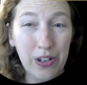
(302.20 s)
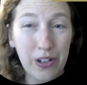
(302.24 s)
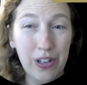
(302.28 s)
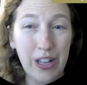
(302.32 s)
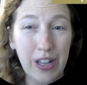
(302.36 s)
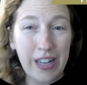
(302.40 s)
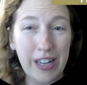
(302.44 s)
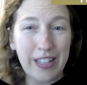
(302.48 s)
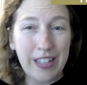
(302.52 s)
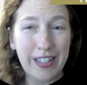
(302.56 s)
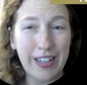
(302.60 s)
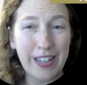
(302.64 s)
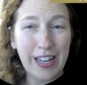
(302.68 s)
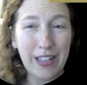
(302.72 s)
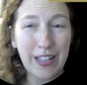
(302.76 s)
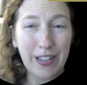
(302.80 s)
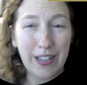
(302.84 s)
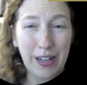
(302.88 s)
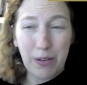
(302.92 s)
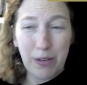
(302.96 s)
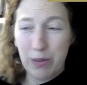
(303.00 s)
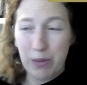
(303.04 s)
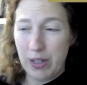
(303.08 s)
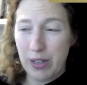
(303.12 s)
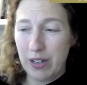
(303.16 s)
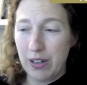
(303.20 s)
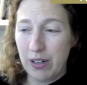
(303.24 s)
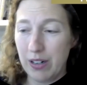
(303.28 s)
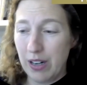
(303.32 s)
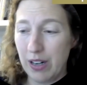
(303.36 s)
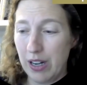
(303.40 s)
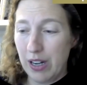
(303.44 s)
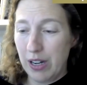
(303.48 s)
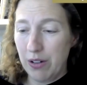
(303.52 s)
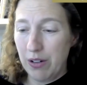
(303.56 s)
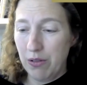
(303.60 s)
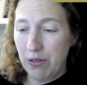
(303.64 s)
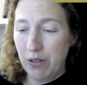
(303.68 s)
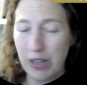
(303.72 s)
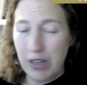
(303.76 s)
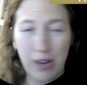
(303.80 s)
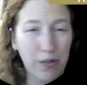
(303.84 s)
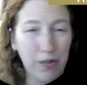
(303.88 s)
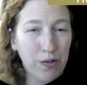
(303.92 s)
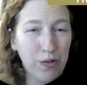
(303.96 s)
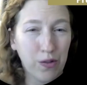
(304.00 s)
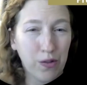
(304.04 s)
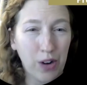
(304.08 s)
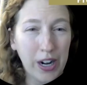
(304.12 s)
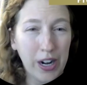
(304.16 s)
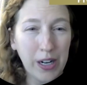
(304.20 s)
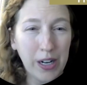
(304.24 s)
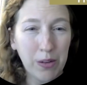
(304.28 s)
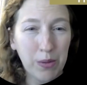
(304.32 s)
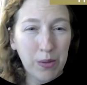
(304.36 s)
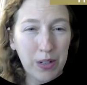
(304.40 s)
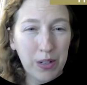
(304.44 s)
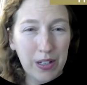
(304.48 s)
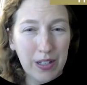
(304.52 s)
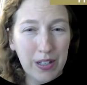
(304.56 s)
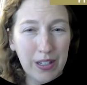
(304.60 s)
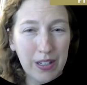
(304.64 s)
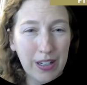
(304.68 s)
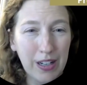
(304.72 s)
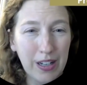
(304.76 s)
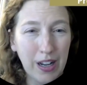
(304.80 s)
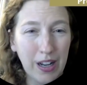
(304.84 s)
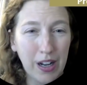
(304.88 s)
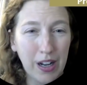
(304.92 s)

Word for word: in the United States, like when Leo Frank was